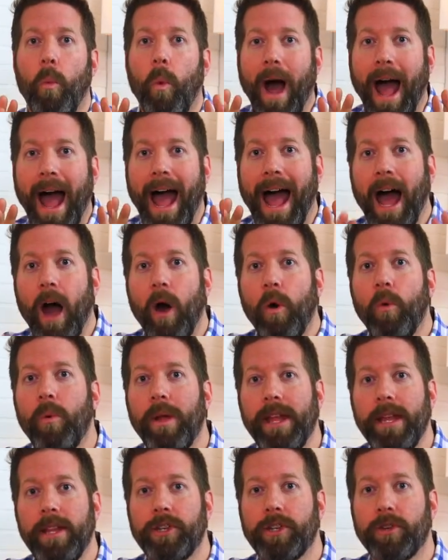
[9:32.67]
how
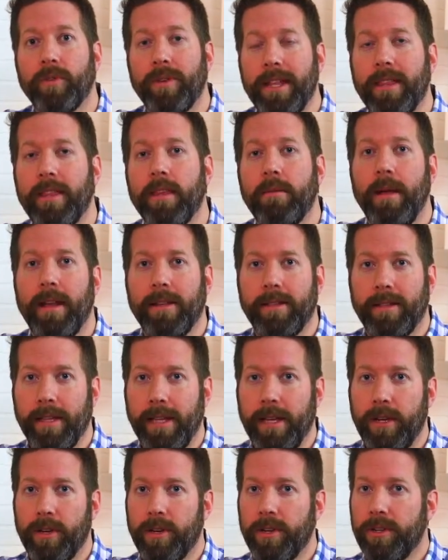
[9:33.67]
we treat them as
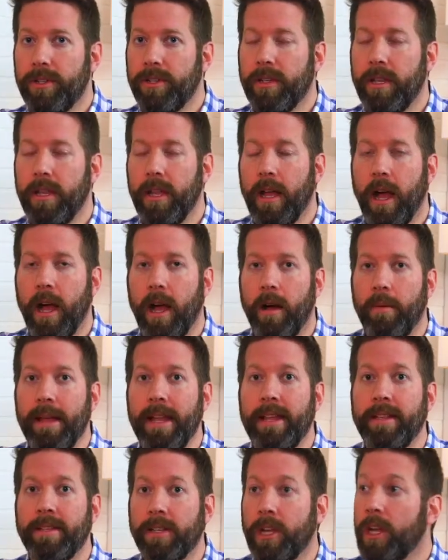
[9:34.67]
leaders
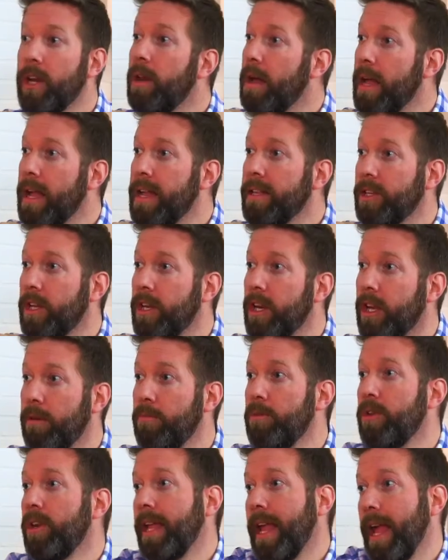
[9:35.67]
is gonna
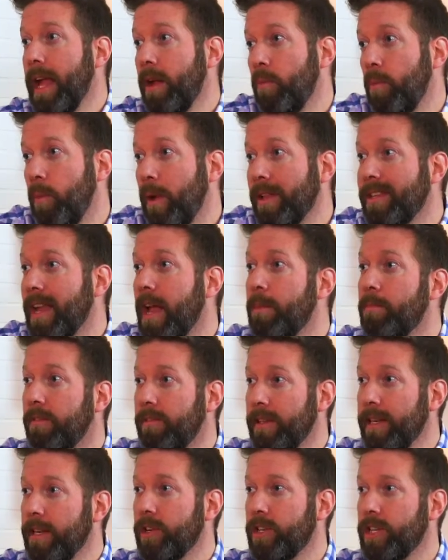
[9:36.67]
communicate what type of
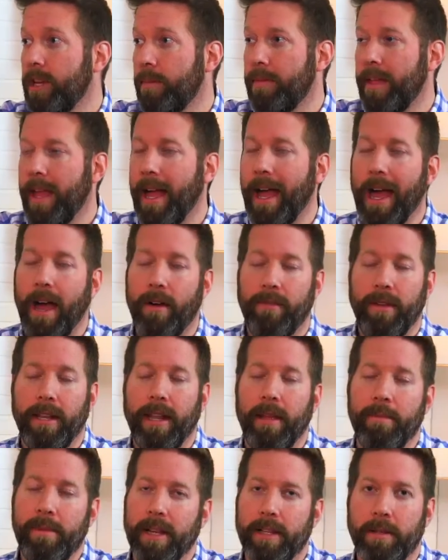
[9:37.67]
leadership they have. And
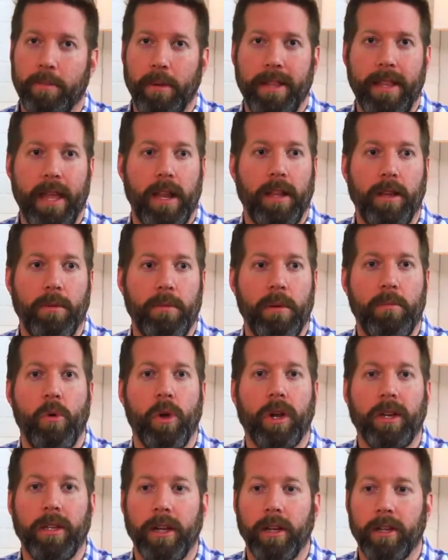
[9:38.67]
let me explain that a little bit
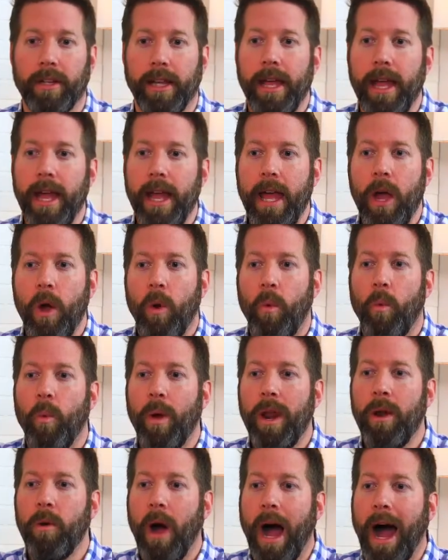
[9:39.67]
more clearly.
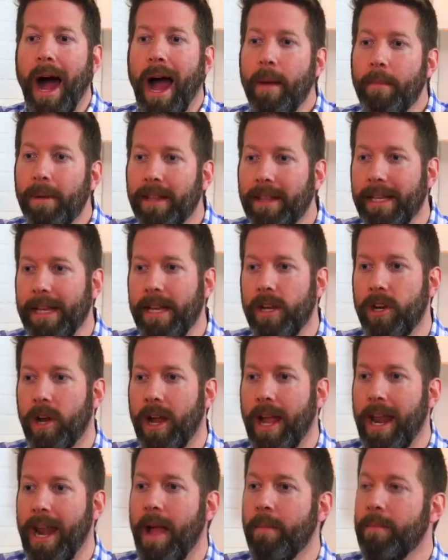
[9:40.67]
When I'm a leader
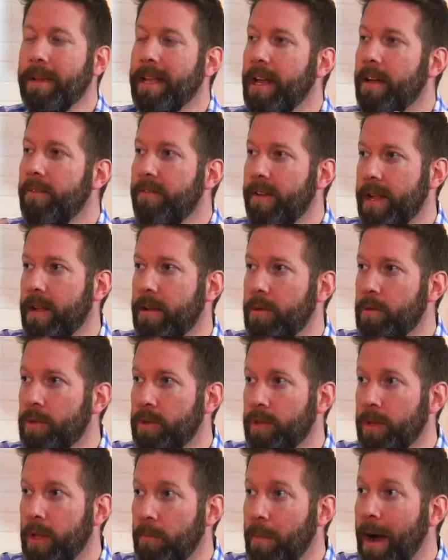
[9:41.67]
and I'm giving
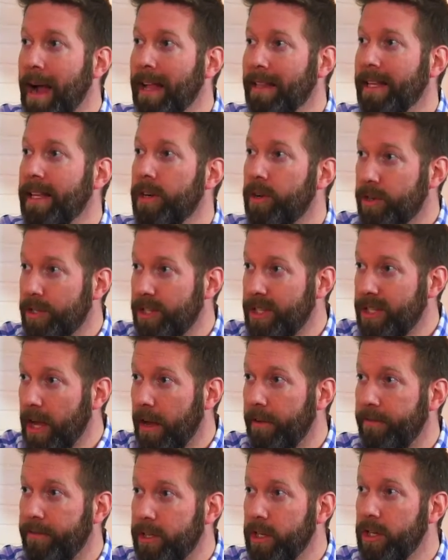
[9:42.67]
my leaders
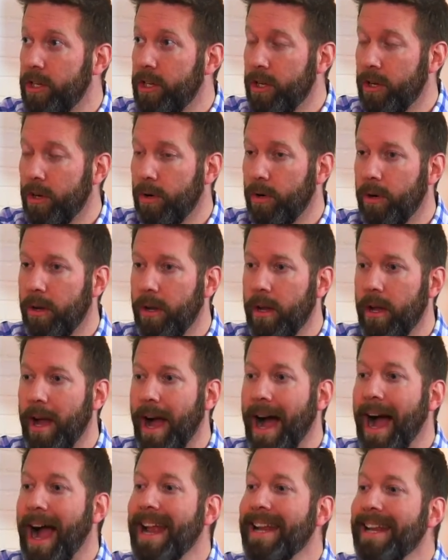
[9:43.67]
stuff to do,
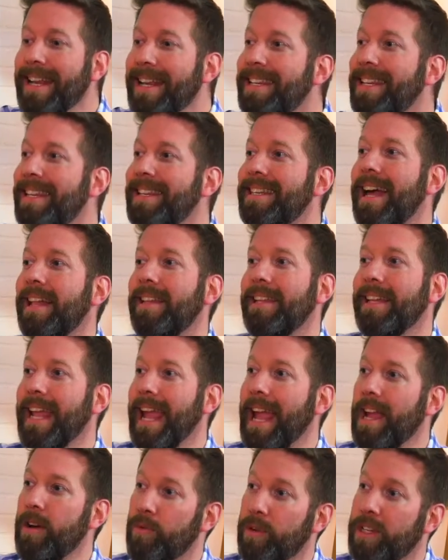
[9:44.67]
I need to
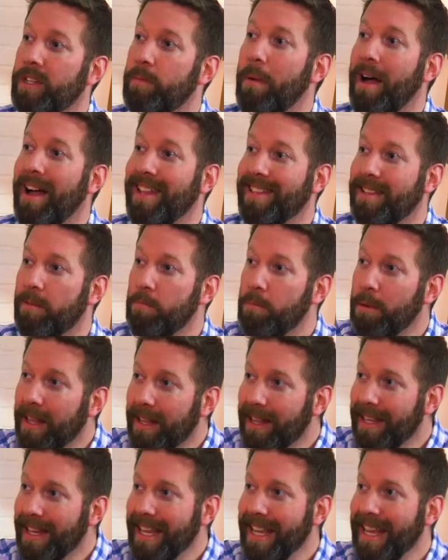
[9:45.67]
delegate
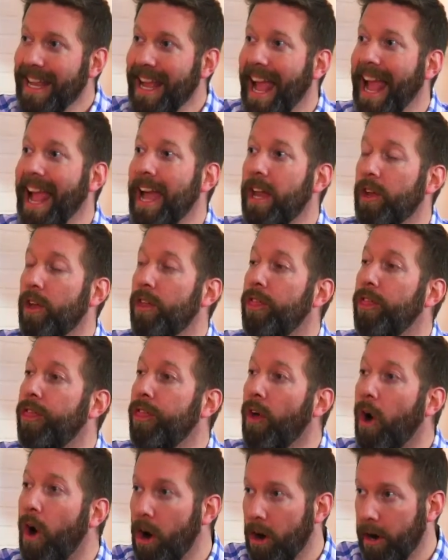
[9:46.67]
responsibility and
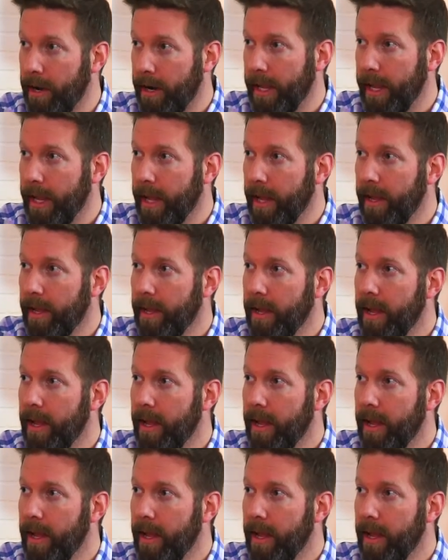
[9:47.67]
authority,